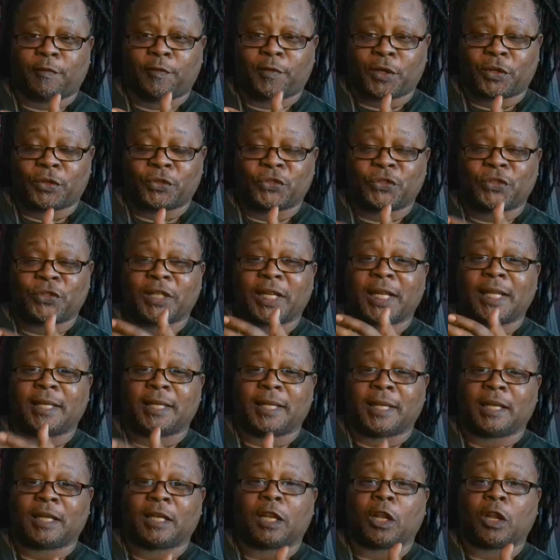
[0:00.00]
first, and
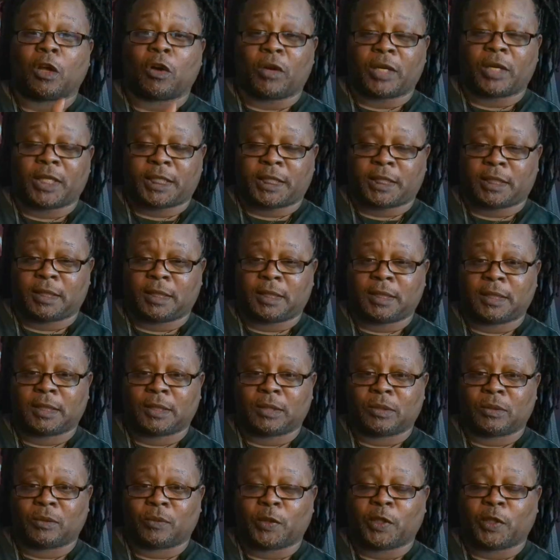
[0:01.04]
then launch it.
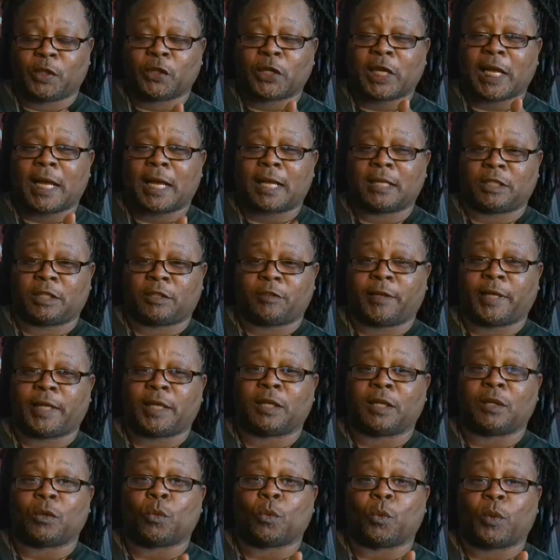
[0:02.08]
What do you consecrate
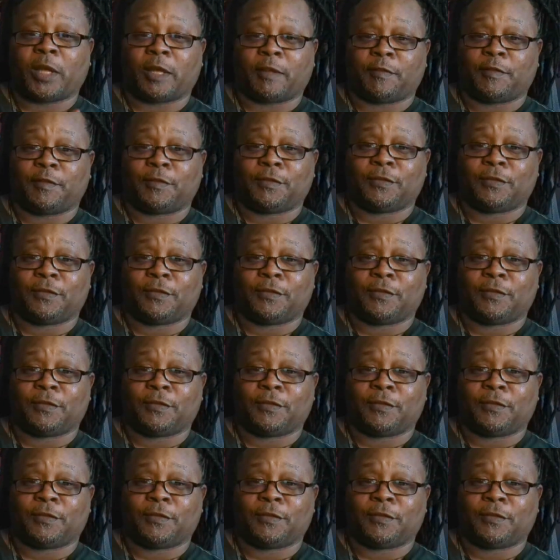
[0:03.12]
it with?